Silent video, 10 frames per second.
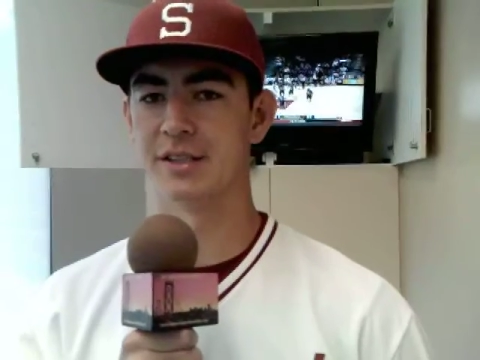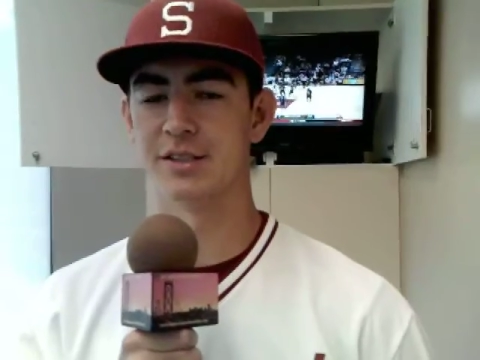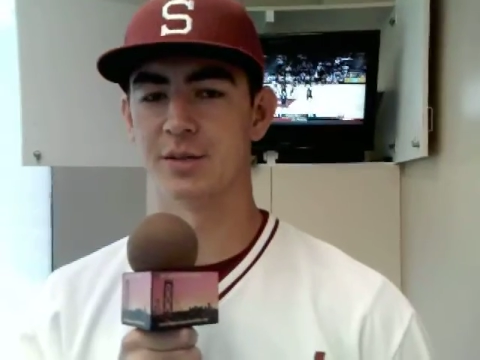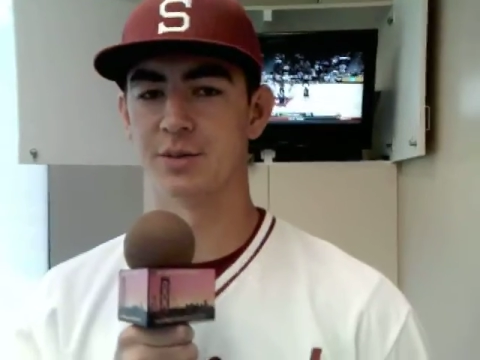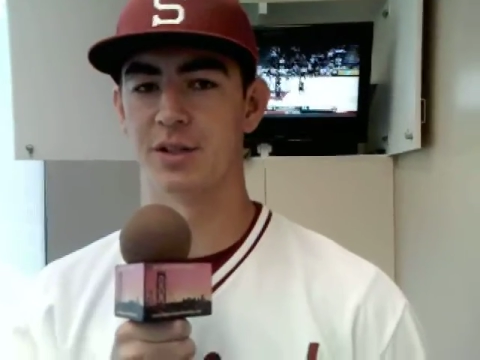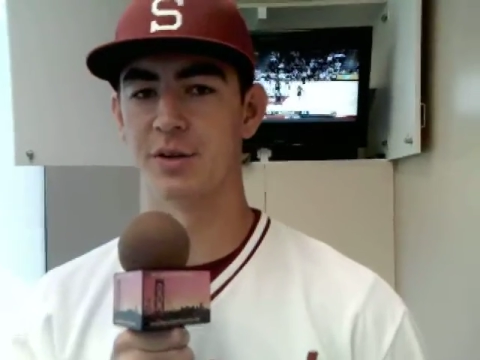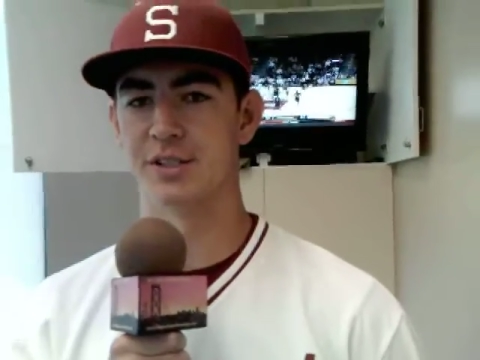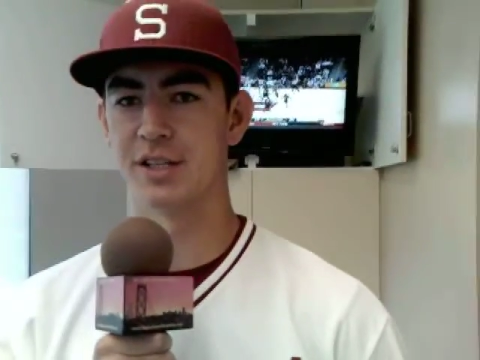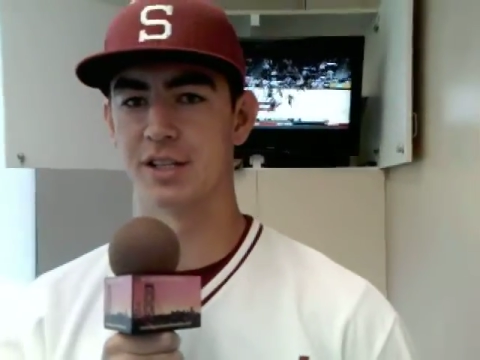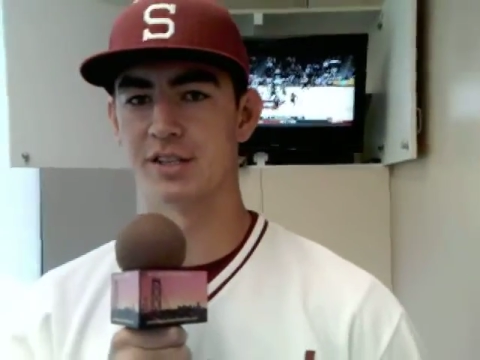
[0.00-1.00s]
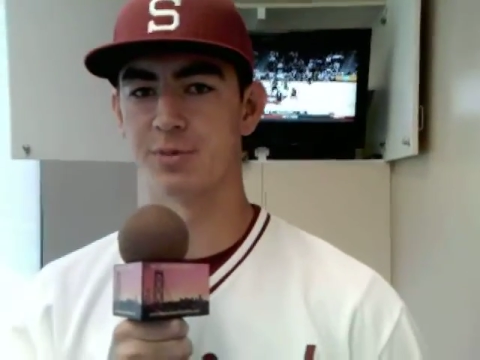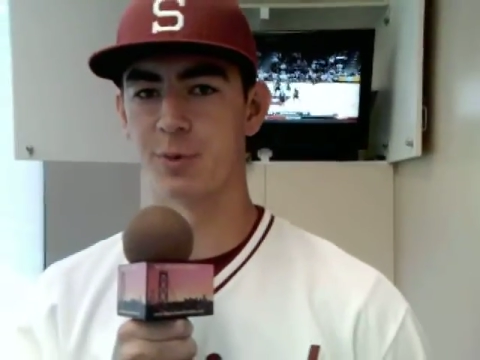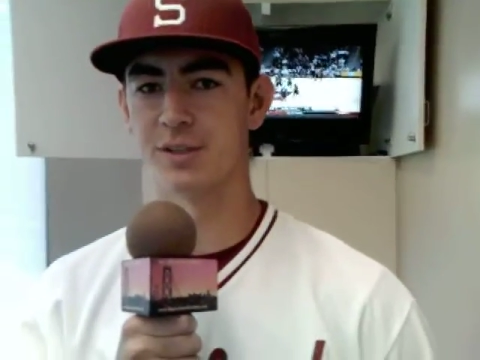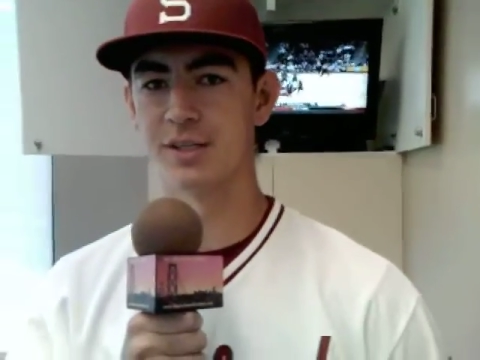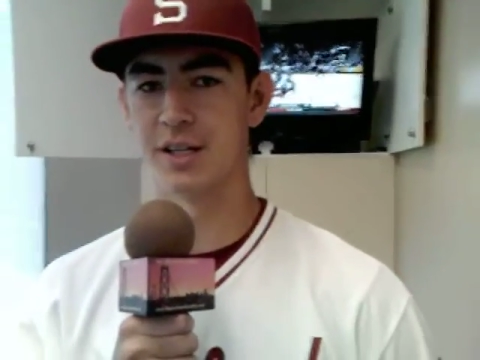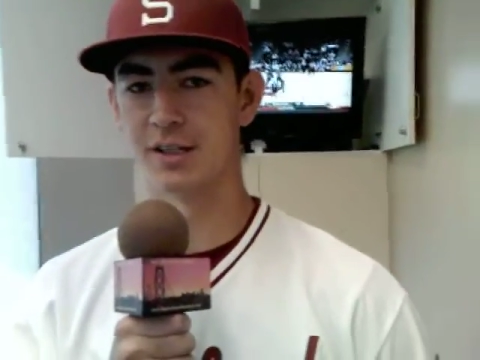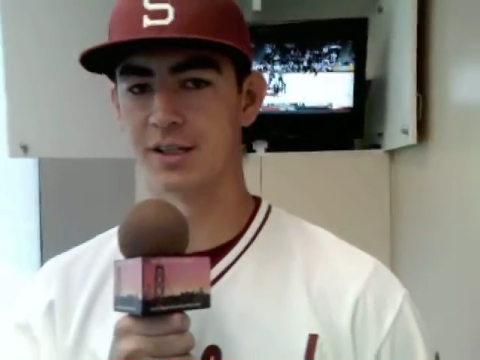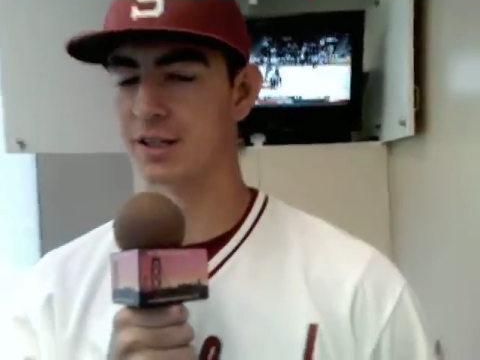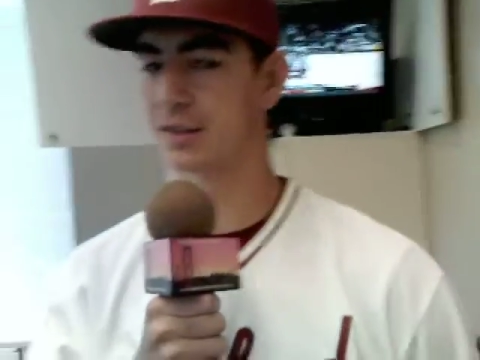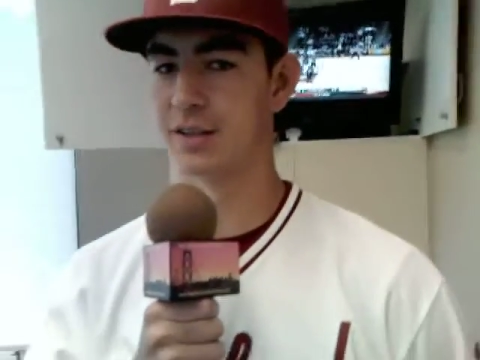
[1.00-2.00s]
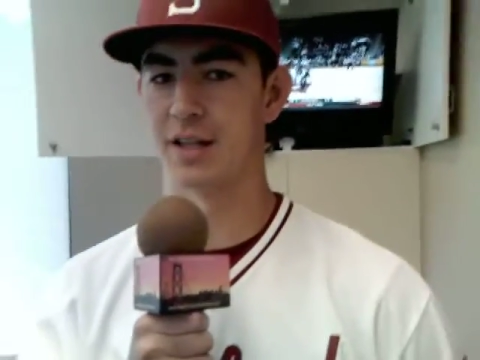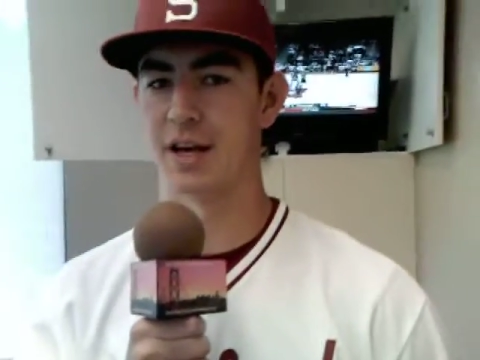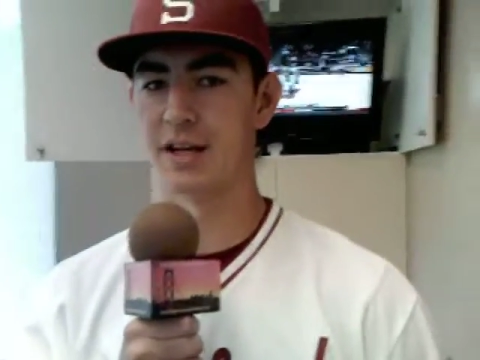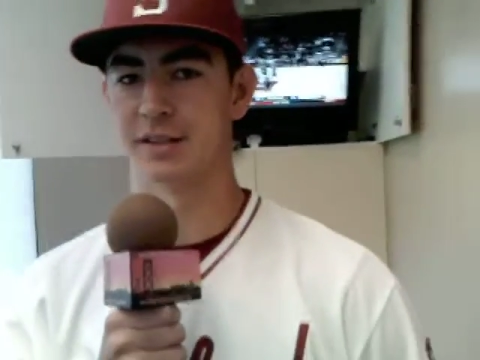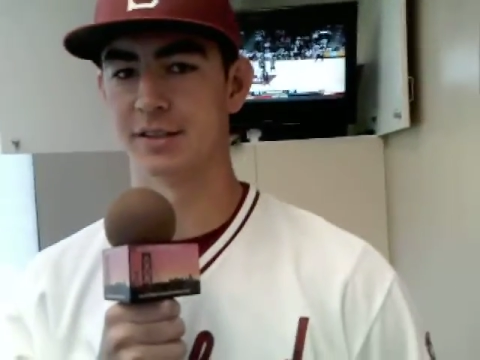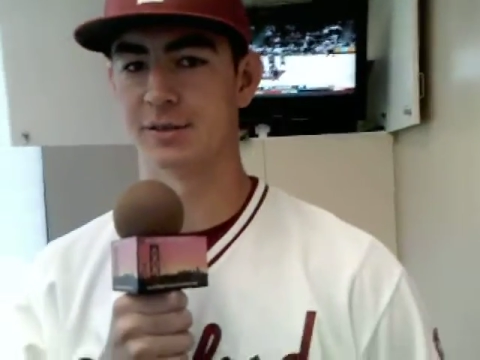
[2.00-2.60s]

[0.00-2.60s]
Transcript: You know, something you always see on the Sports Center. And other than that,